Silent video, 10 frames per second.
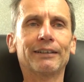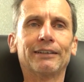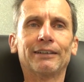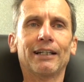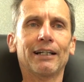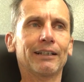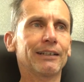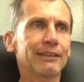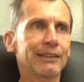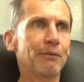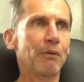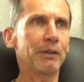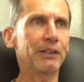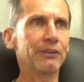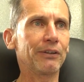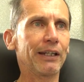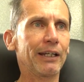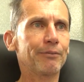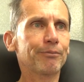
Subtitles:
and see what we can do there.